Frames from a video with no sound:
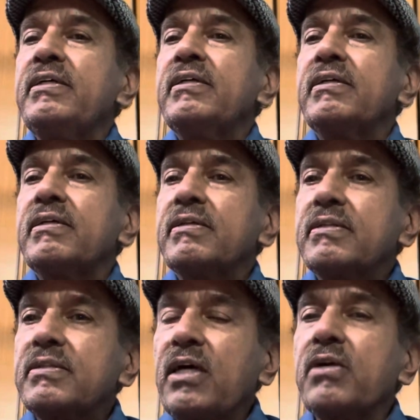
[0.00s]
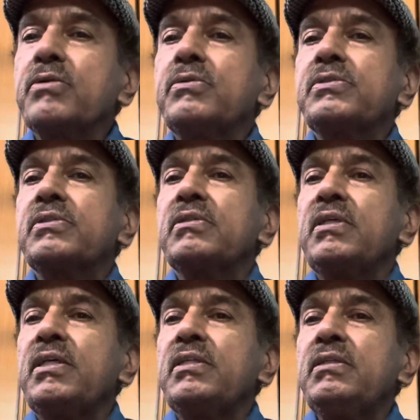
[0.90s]
taluks
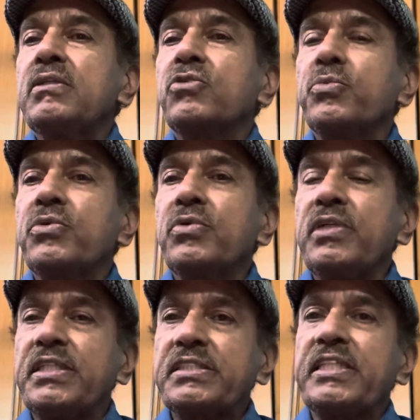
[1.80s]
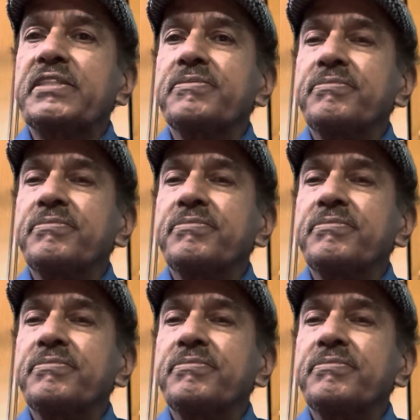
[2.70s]
in Tumkur district.